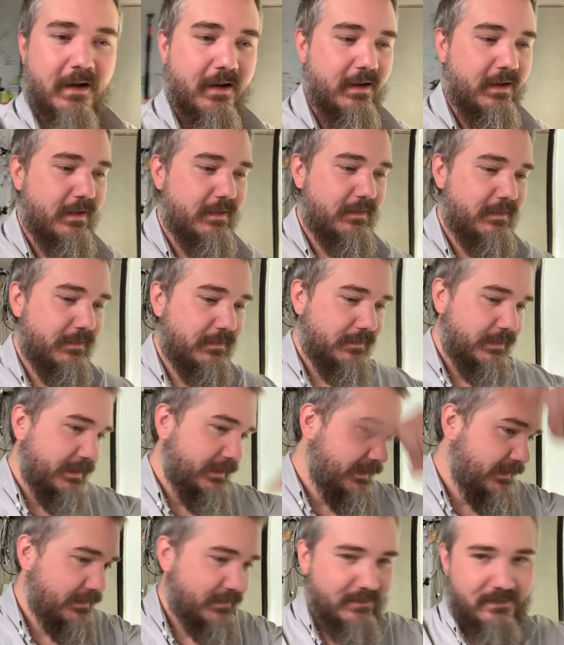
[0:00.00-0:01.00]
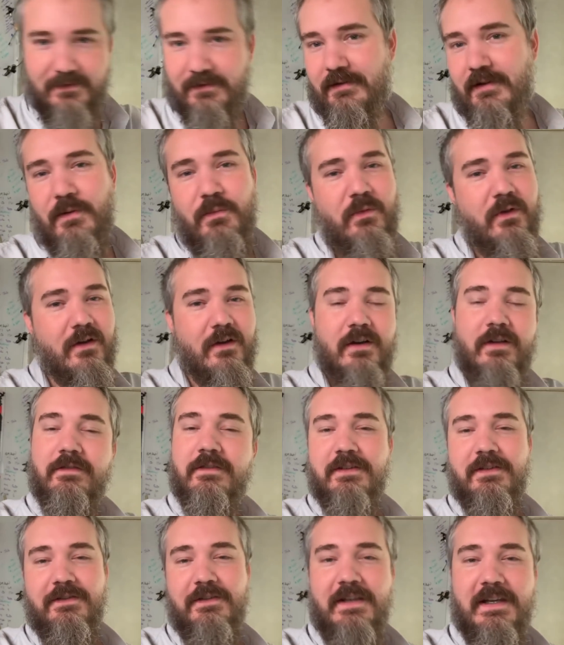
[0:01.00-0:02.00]
uh, the link is somewhere
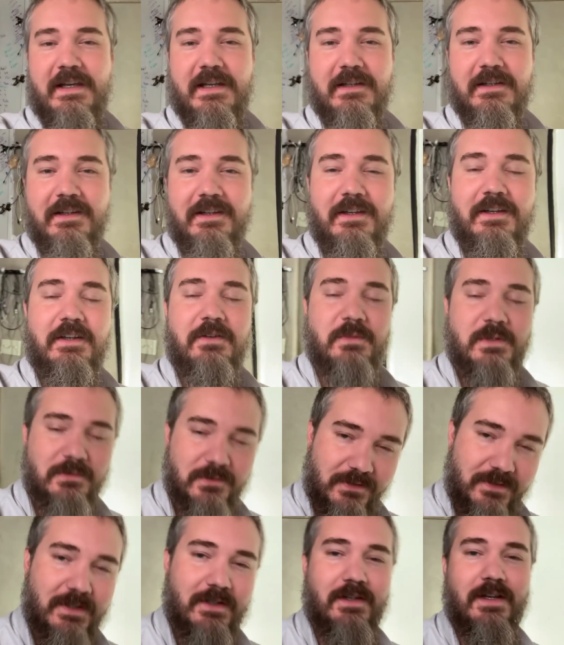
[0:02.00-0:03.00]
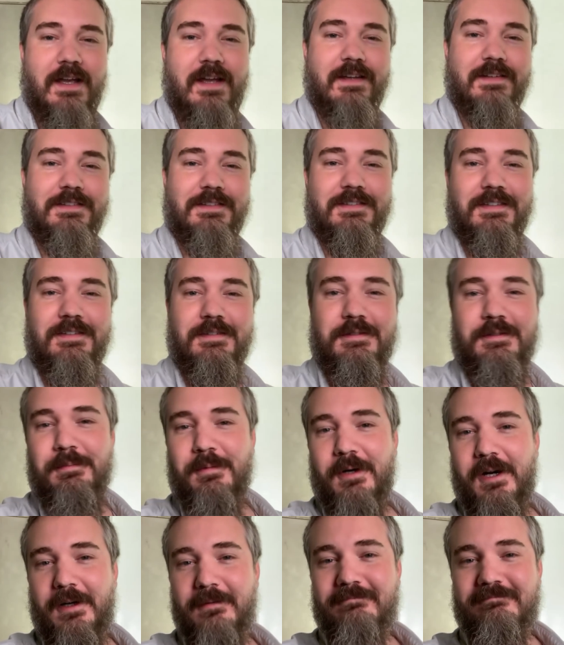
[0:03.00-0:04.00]
on this thing. We will see you guys
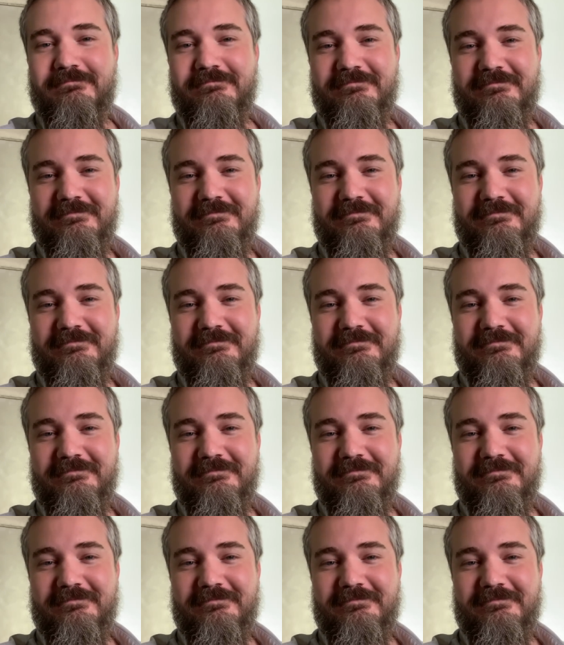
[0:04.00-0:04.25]
tomorrow.